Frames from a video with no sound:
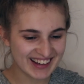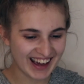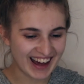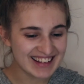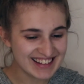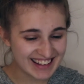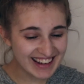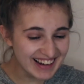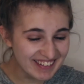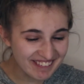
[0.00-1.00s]
Candy
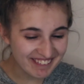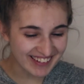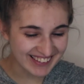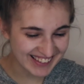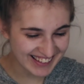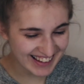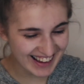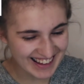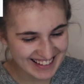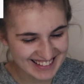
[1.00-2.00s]
won the
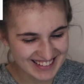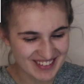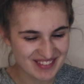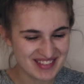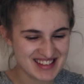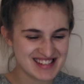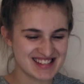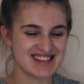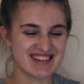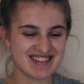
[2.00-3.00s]
end of the
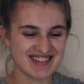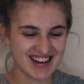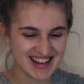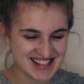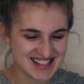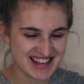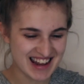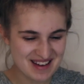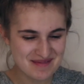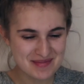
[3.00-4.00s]
synchronized
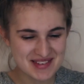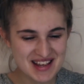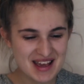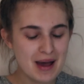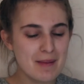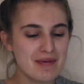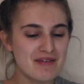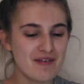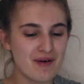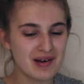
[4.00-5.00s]
lips
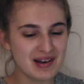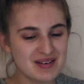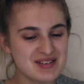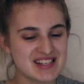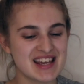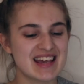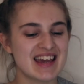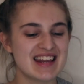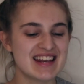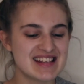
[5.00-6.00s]
before losing
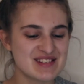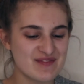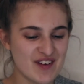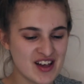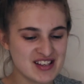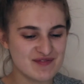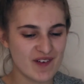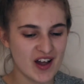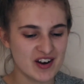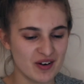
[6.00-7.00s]
in his first
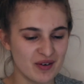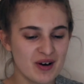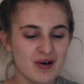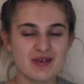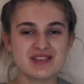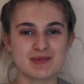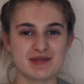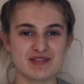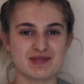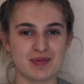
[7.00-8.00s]
final. That's a bit of
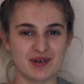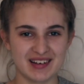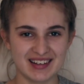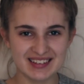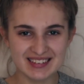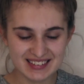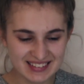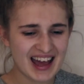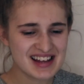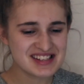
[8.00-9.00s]
a spoiler.
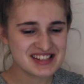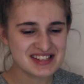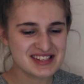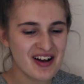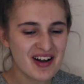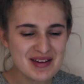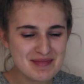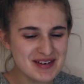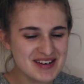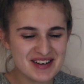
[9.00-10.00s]
And
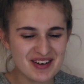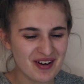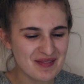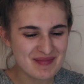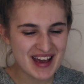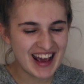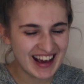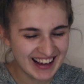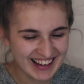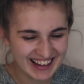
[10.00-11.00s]
Simon got
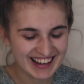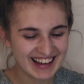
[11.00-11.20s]
Mick